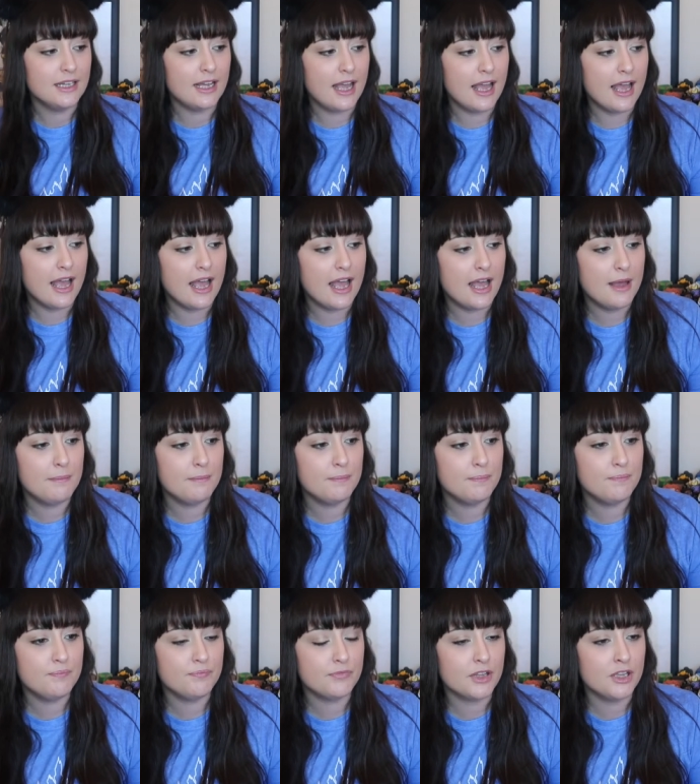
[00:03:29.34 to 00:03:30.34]

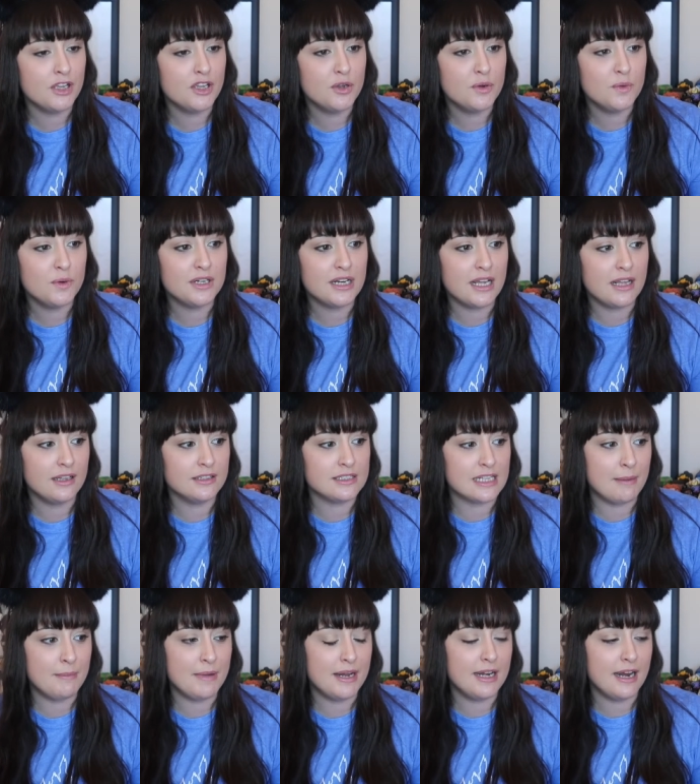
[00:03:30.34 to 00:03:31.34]
would
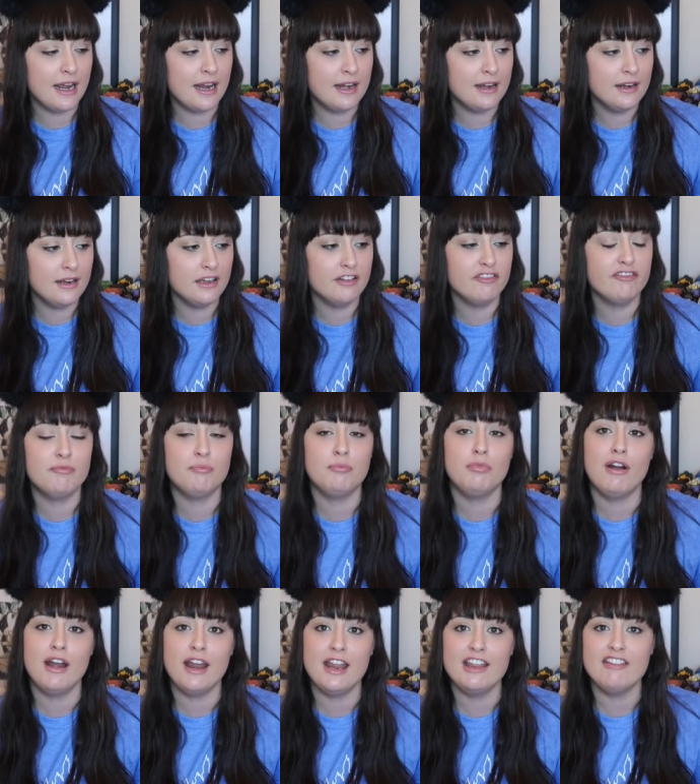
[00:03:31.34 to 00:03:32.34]
I mean, I love
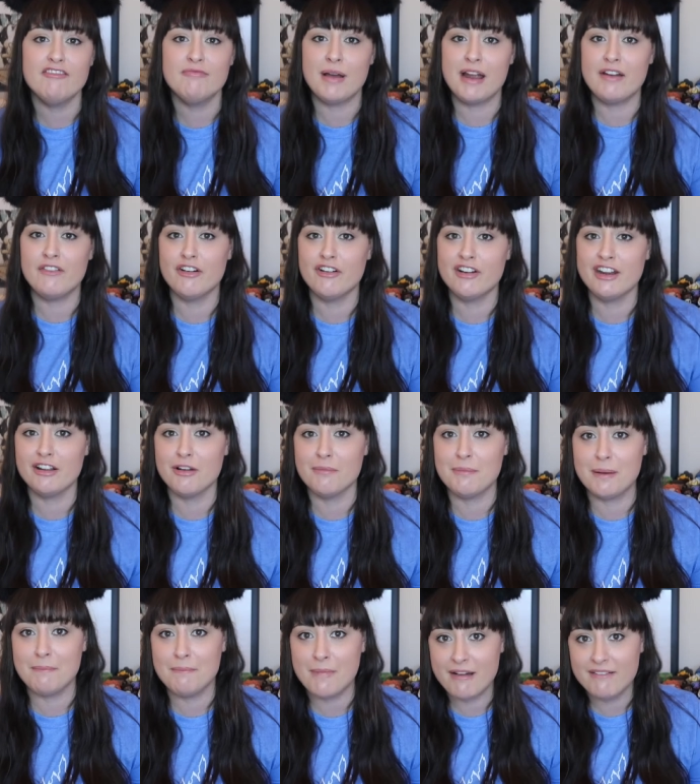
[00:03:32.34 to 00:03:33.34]
Brave, but I've already got
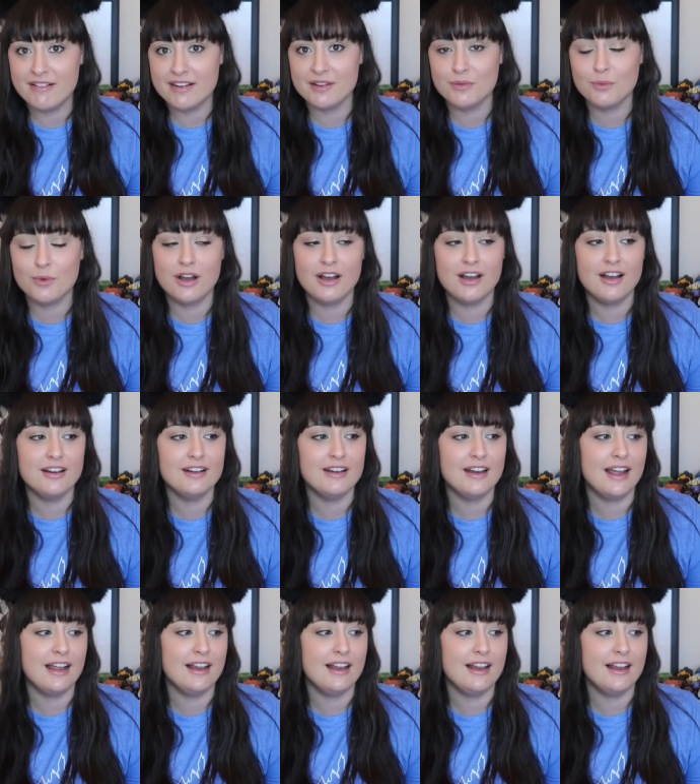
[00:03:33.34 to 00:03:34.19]
my Merida one.